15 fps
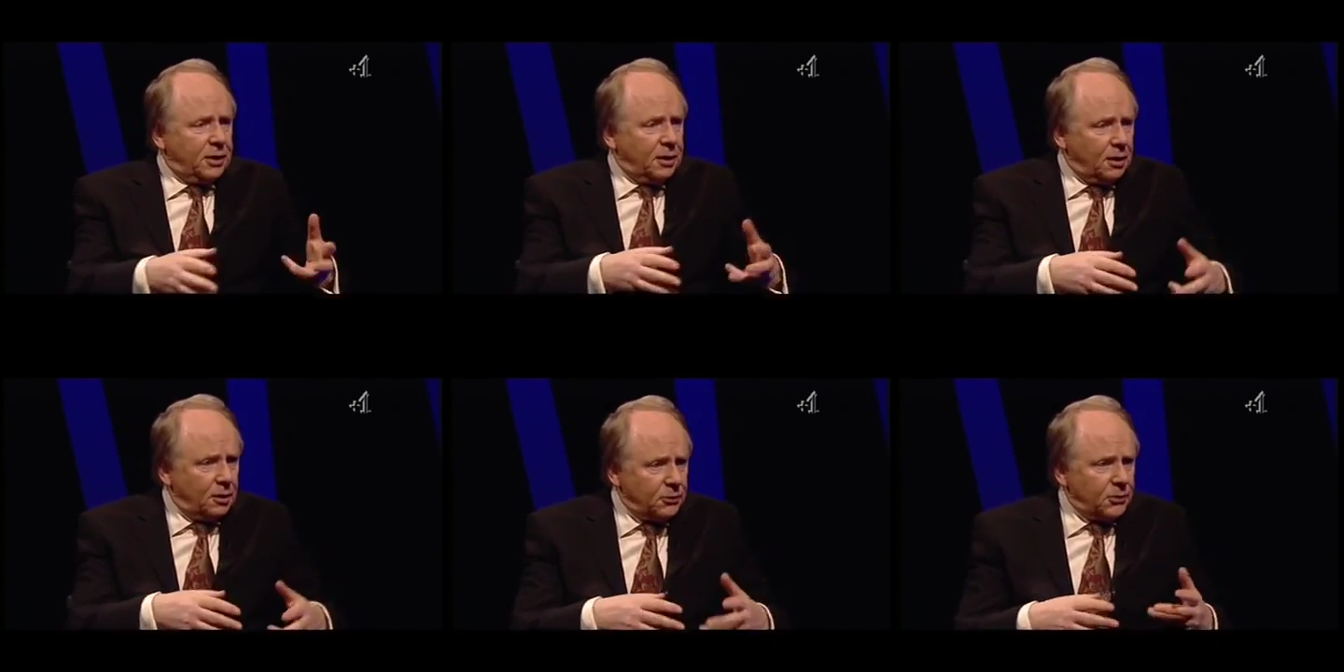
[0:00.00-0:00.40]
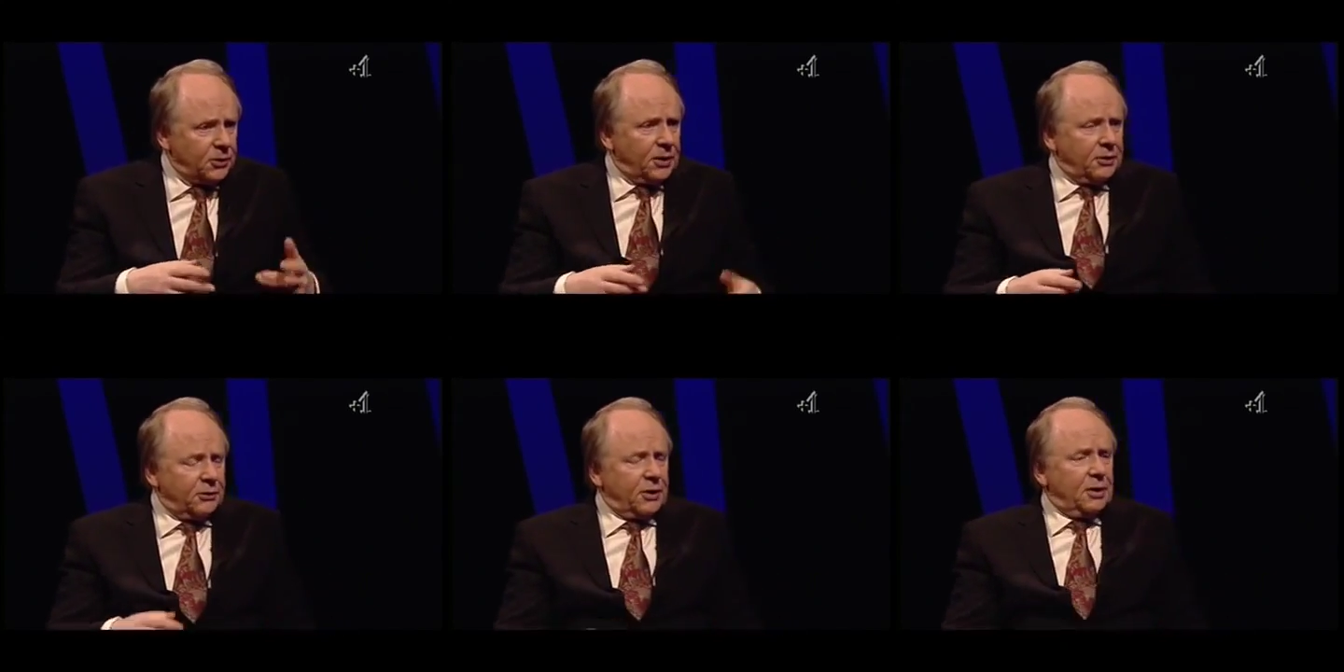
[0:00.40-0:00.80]
CDOs
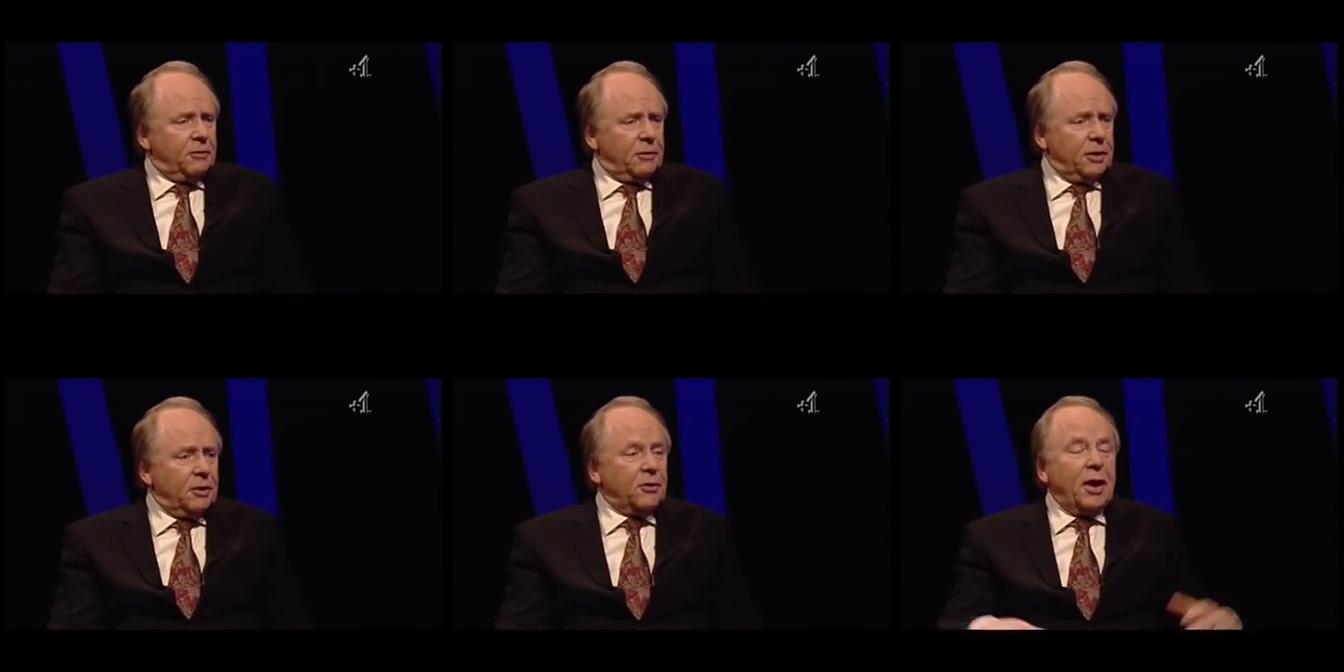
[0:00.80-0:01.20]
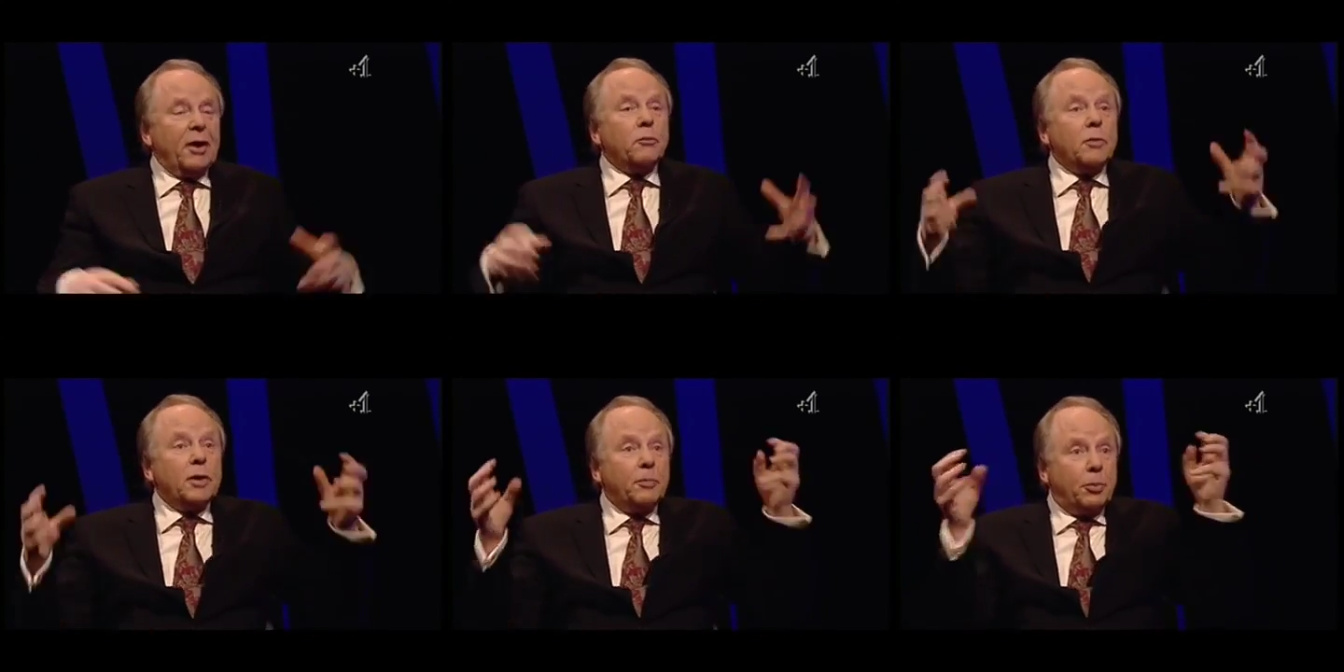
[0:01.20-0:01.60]
and SIVs,
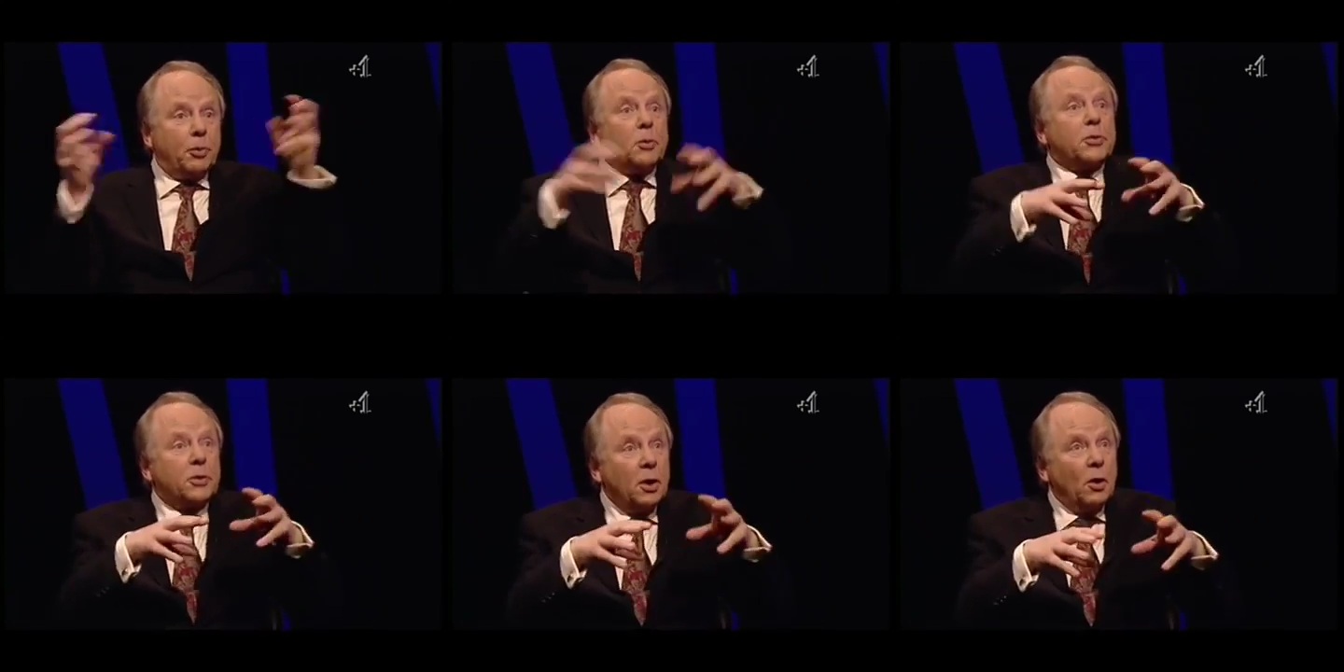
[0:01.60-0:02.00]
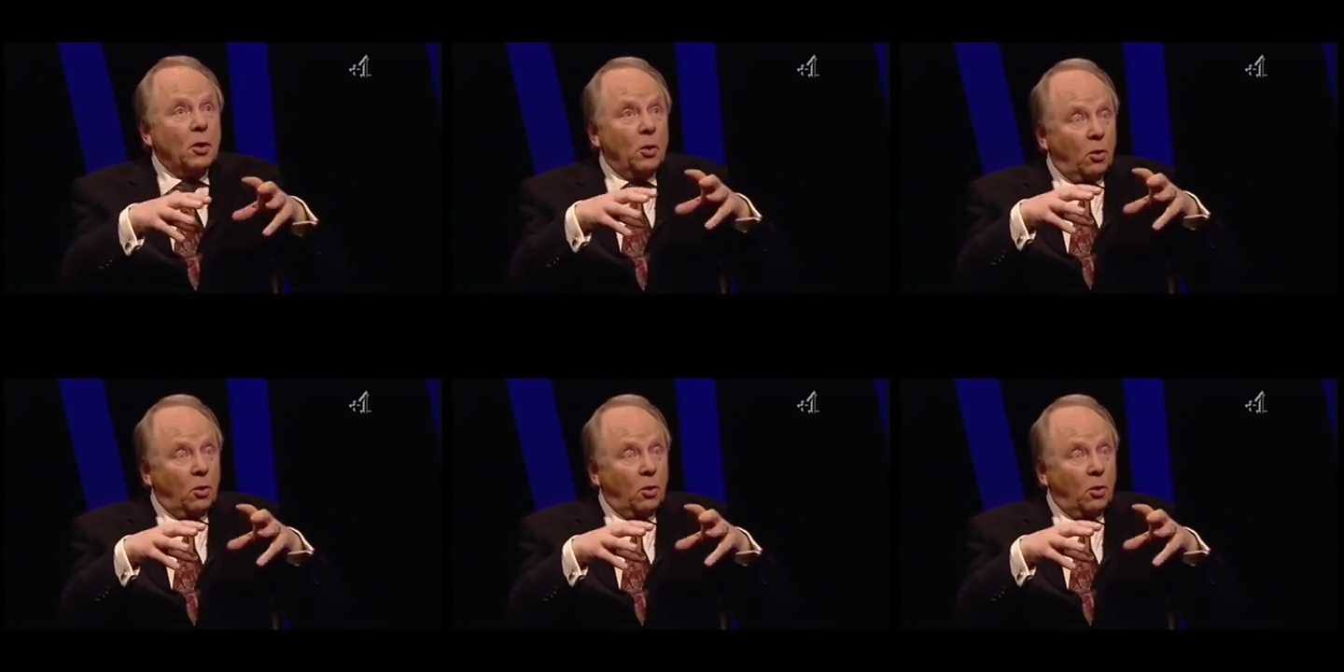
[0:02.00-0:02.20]
and we put